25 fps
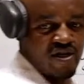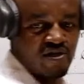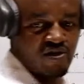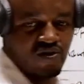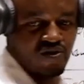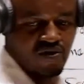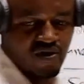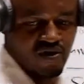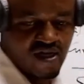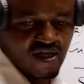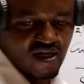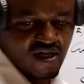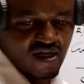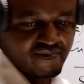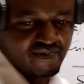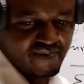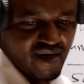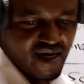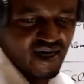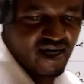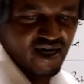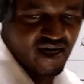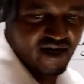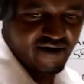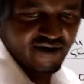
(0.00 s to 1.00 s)
told in
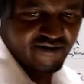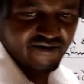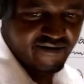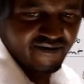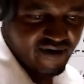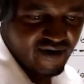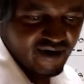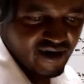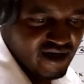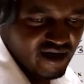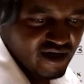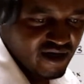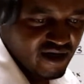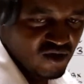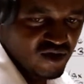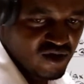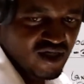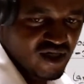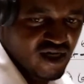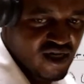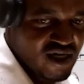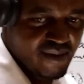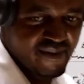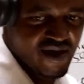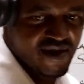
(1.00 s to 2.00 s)
note
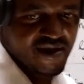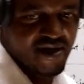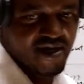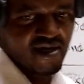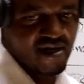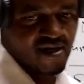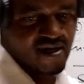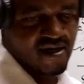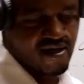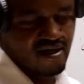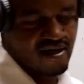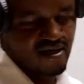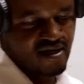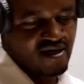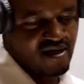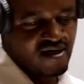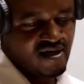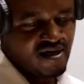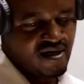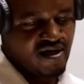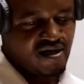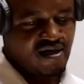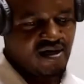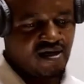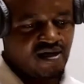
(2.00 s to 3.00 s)
number 3.
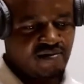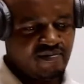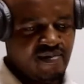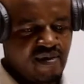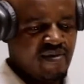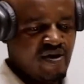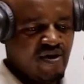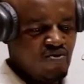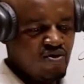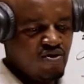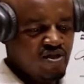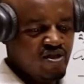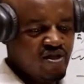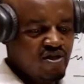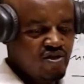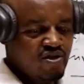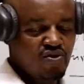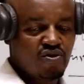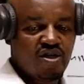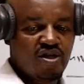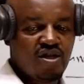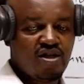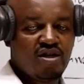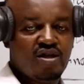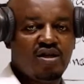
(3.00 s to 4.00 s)
Remember what you're
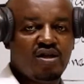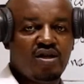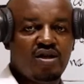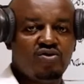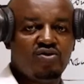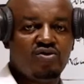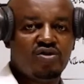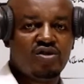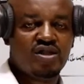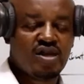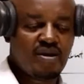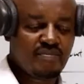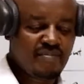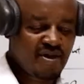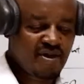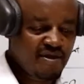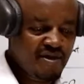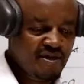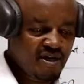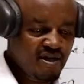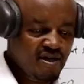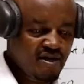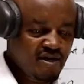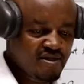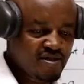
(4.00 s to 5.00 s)
told in note number
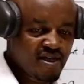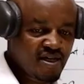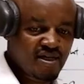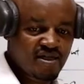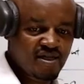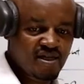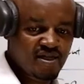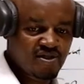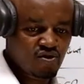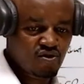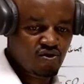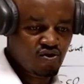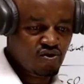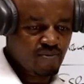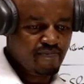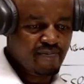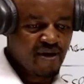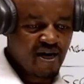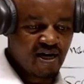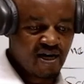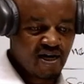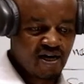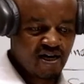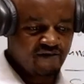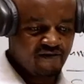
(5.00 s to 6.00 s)
3, sentence
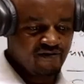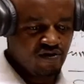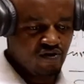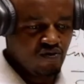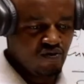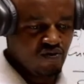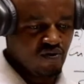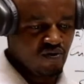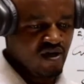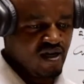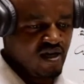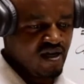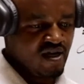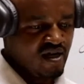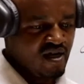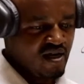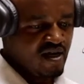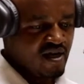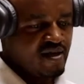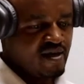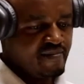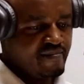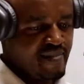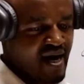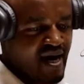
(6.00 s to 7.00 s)
paragraph 2.
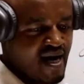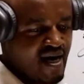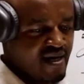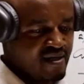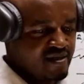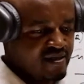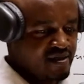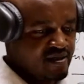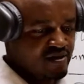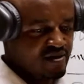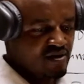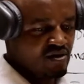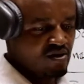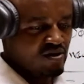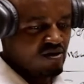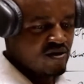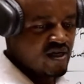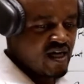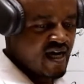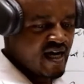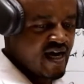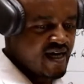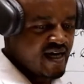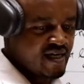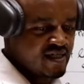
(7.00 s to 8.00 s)
The balance on
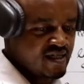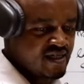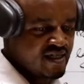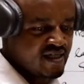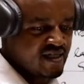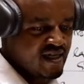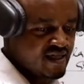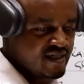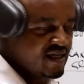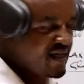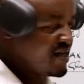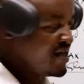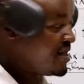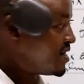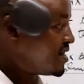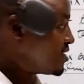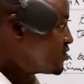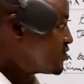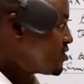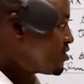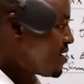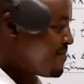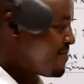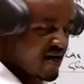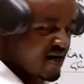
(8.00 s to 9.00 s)
current tax in the
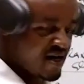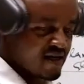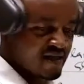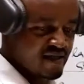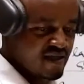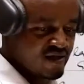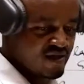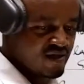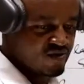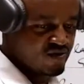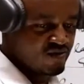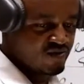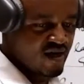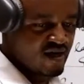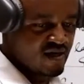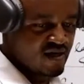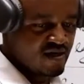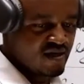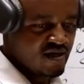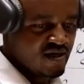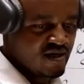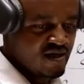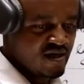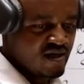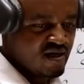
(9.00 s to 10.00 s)
trial balance, this one,
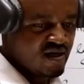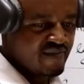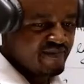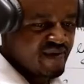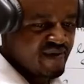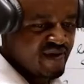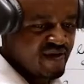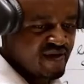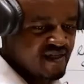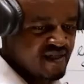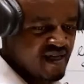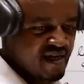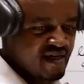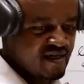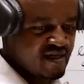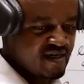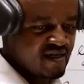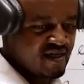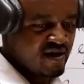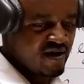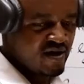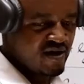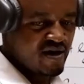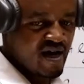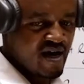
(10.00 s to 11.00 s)
represent
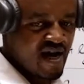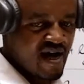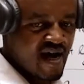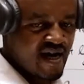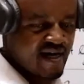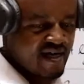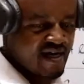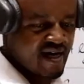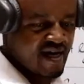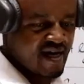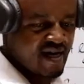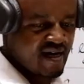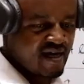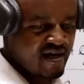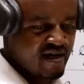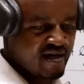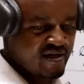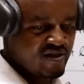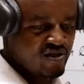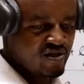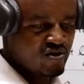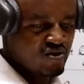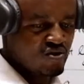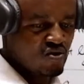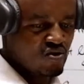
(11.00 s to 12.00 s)
under
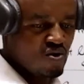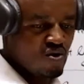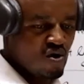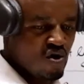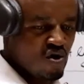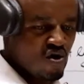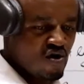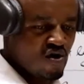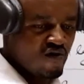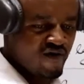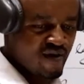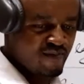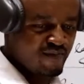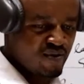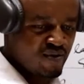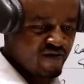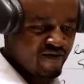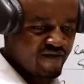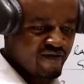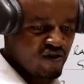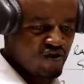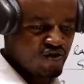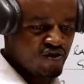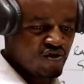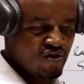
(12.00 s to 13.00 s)
stroke over
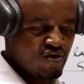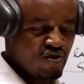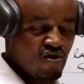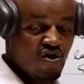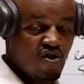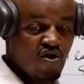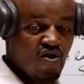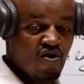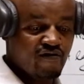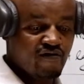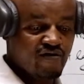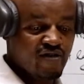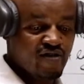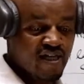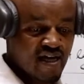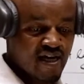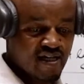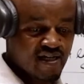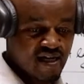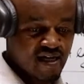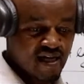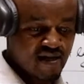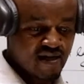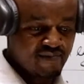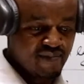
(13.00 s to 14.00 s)
provision of tax
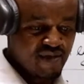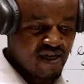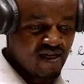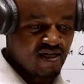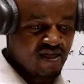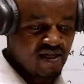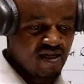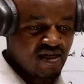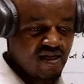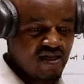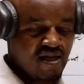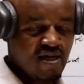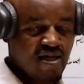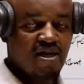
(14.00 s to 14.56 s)
liability